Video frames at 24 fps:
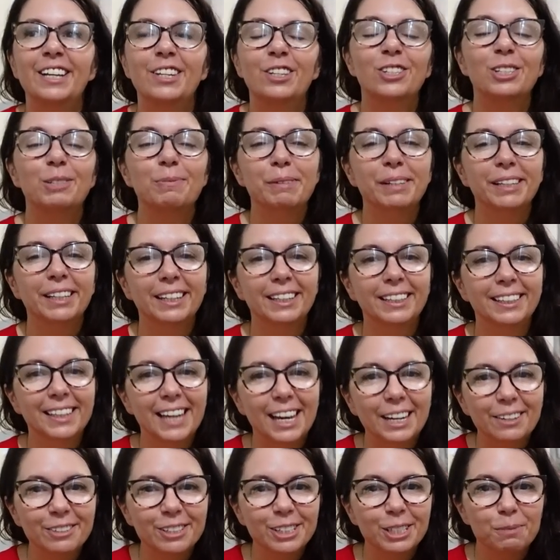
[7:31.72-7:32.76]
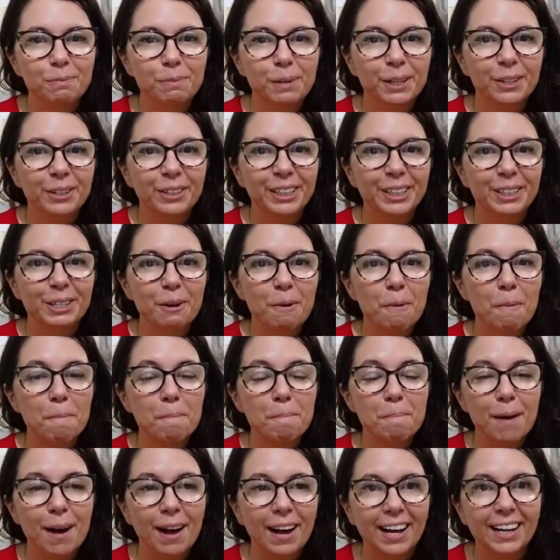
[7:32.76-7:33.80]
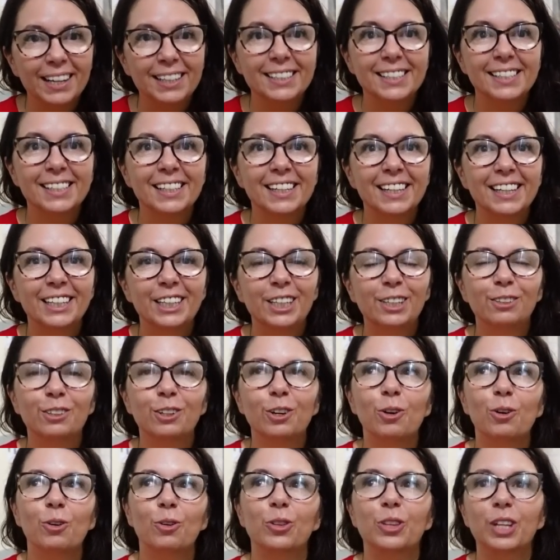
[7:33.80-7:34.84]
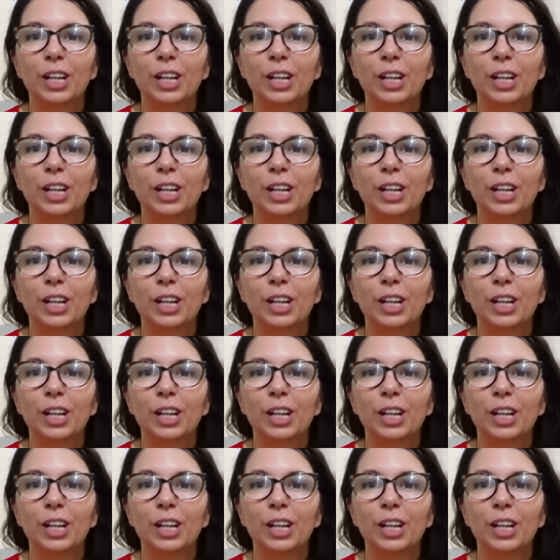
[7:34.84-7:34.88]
There's been a language barrier, but you know,